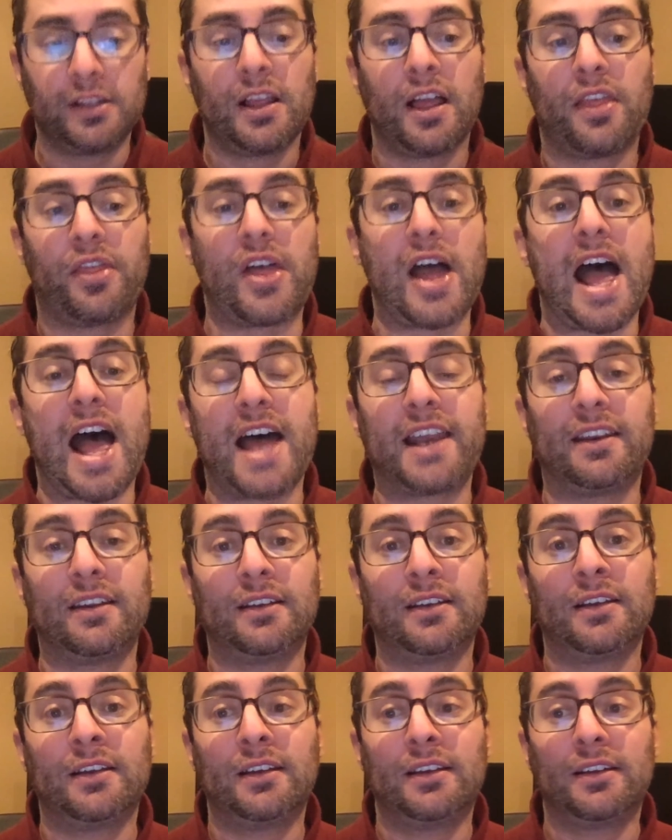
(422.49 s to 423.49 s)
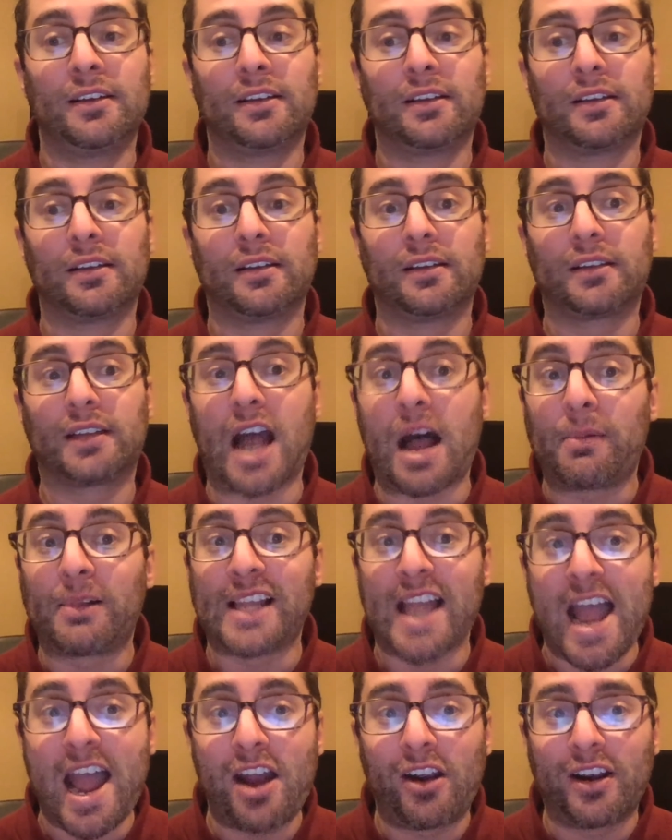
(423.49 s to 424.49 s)
that
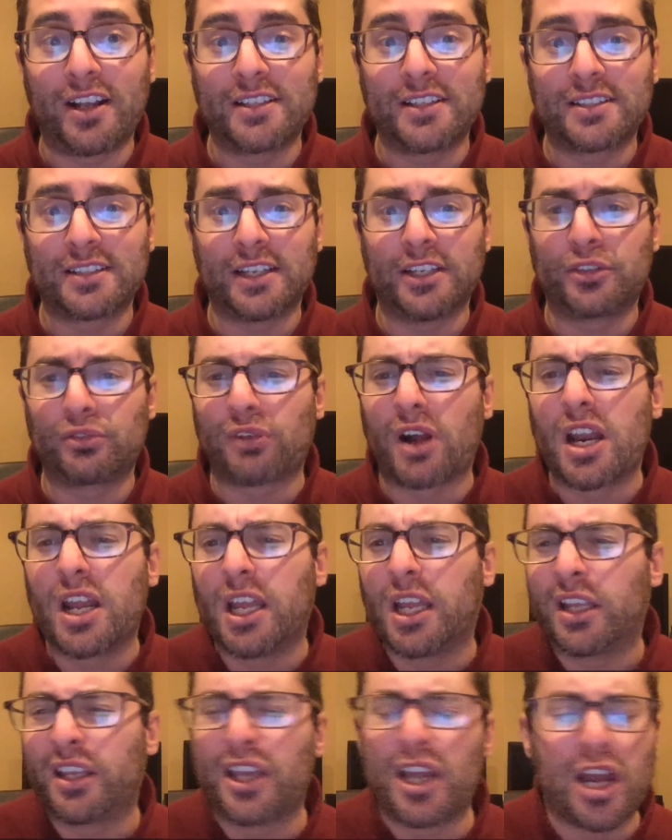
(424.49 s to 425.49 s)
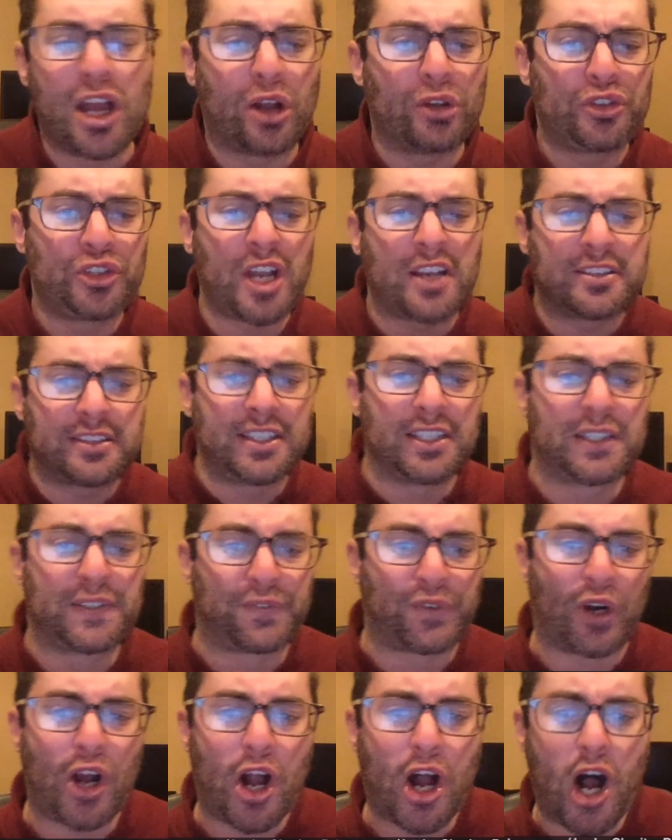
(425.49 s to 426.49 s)
Kamala Harris is running, justice
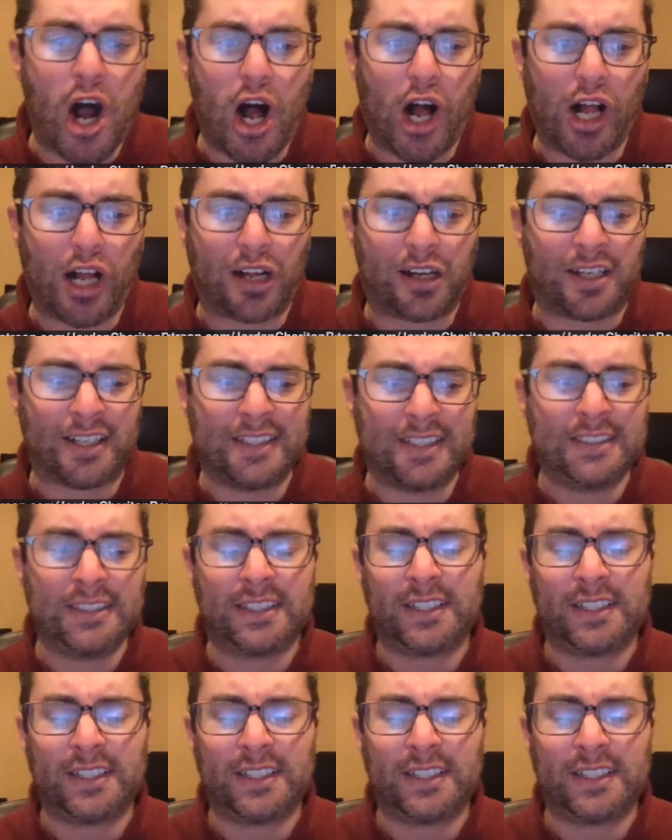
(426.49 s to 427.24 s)
for all,